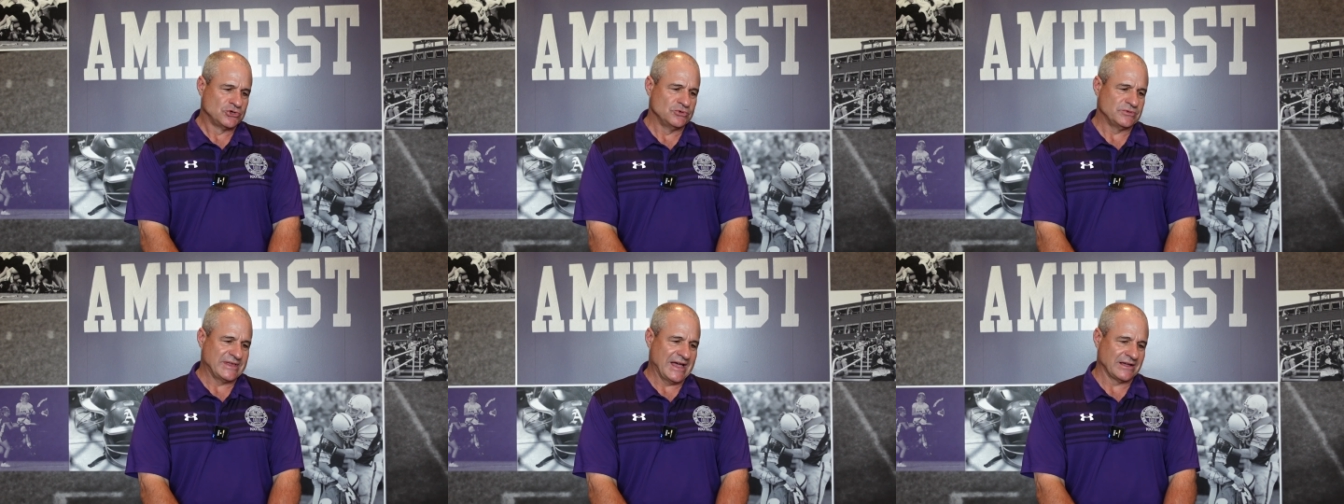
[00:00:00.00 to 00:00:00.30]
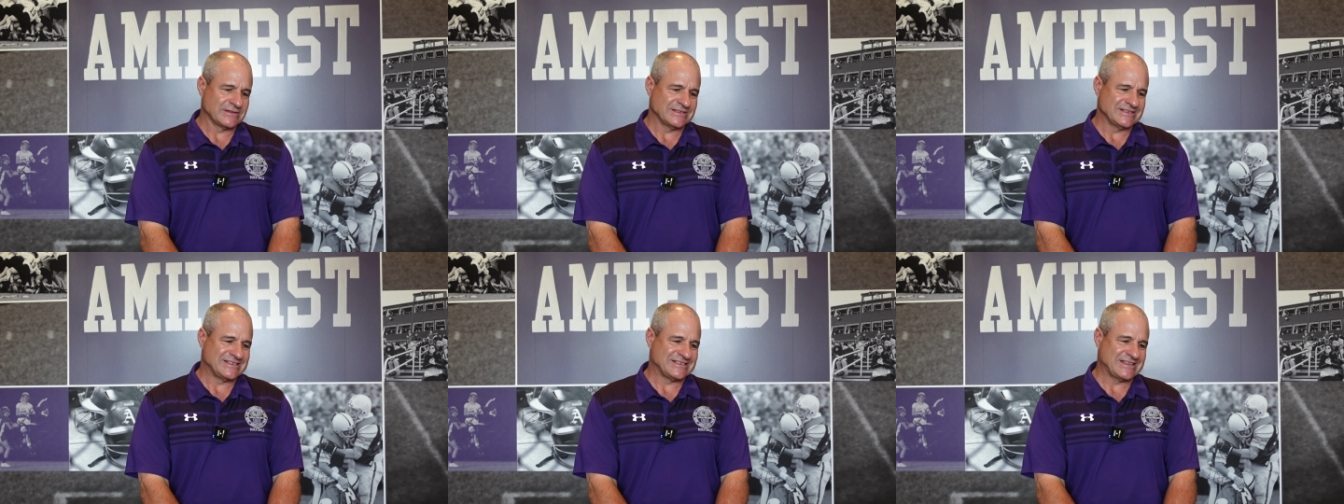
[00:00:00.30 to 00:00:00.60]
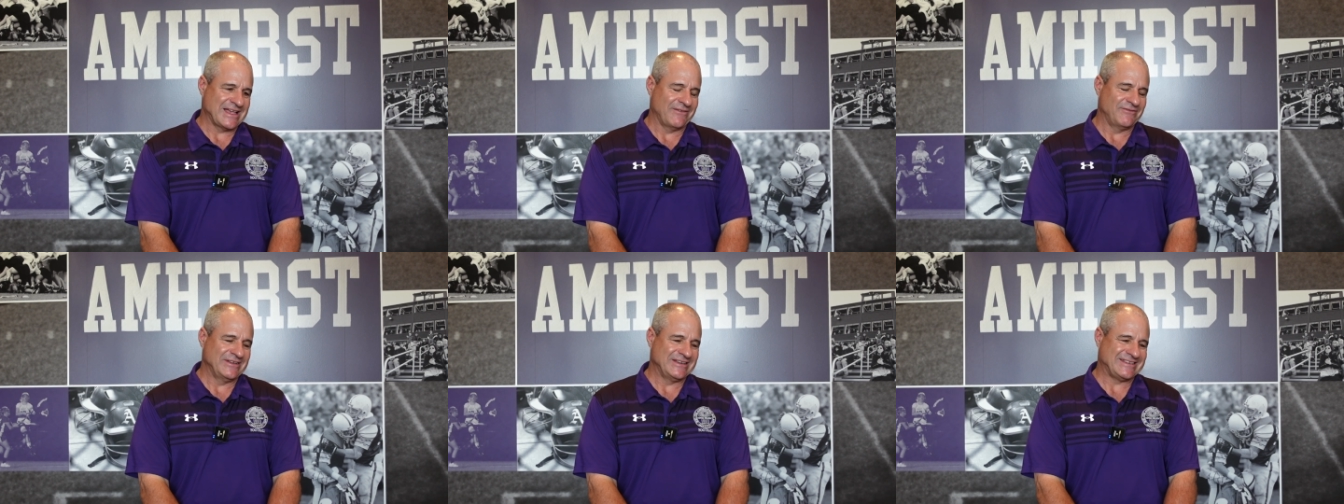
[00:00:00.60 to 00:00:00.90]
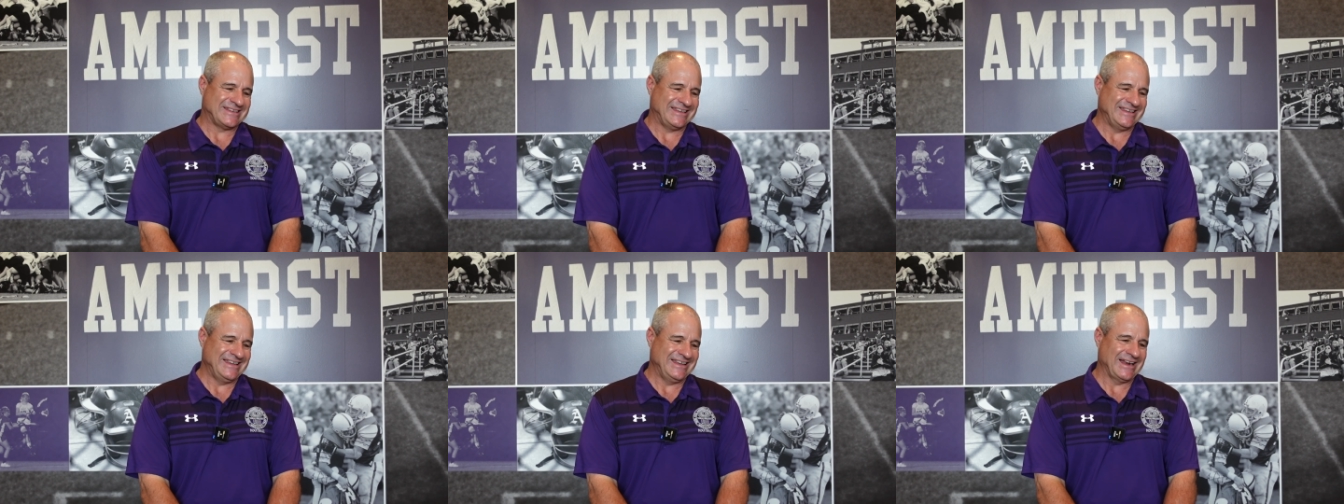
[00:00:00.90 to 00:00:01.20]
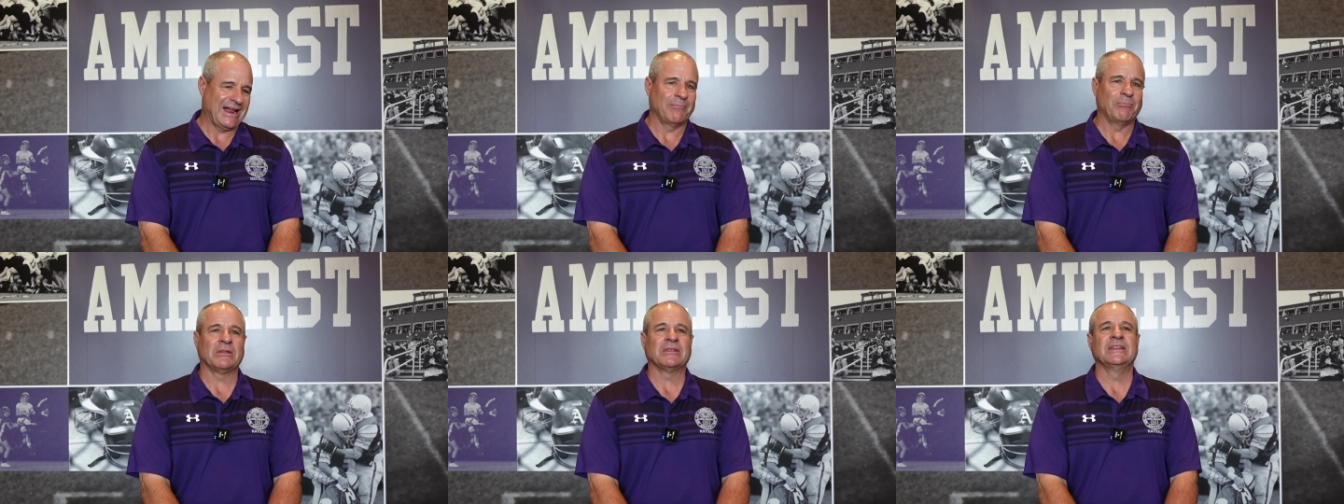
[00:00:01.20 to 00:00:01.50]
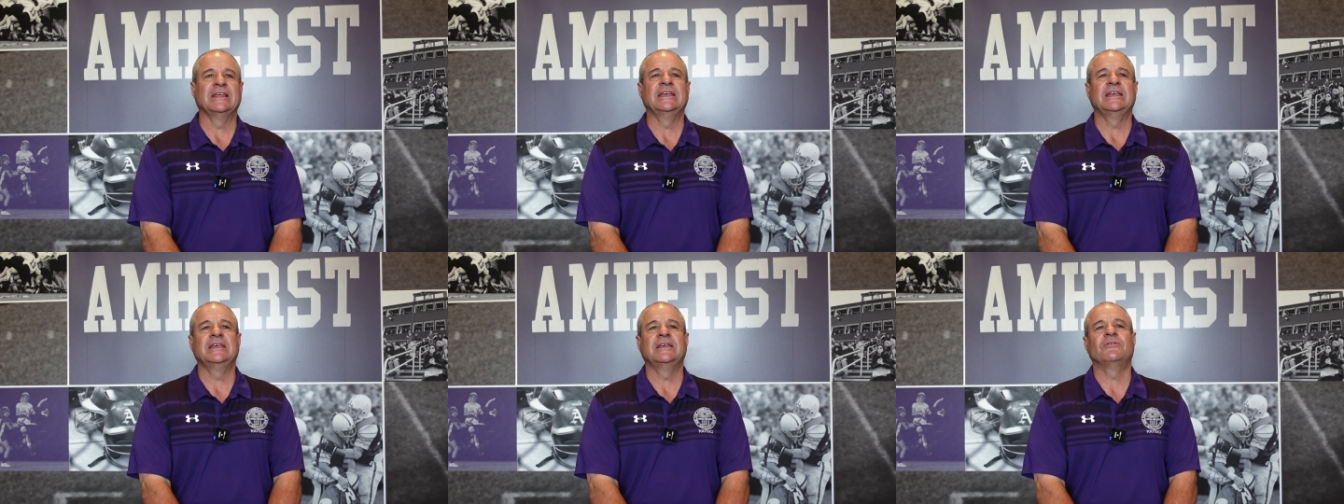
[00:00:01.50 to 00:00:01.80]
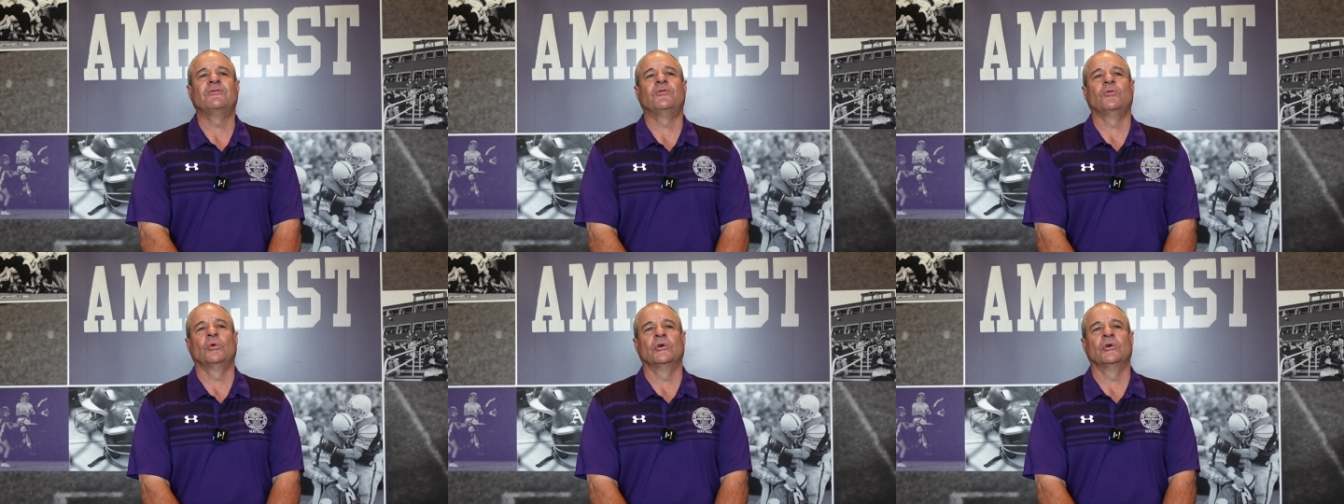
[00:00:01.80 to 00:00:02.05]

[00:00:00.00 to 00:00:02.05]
2017, I believe,